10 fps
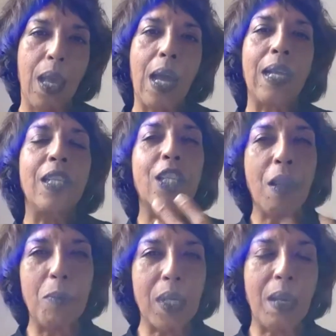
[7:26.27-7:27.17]
And
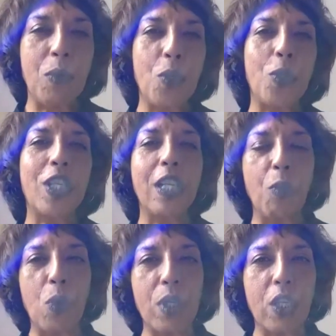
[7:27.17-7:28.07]
sometimes you still
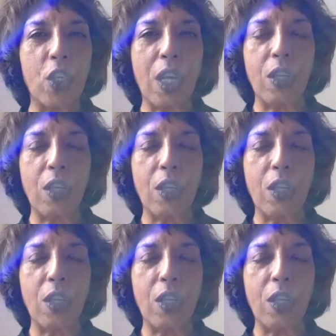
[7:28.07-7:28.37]
want to shut